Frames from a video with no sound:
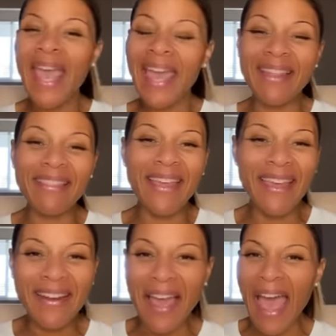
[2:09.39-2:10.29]
And
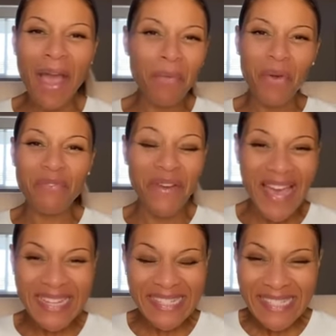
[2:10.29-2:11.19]
then I will
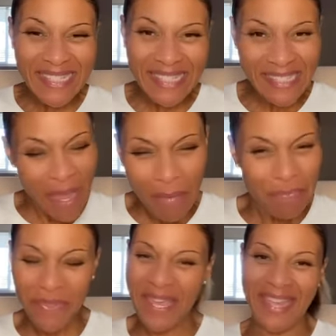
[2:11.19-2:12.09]
find
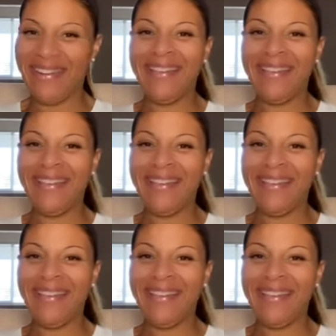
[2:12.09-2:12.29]
something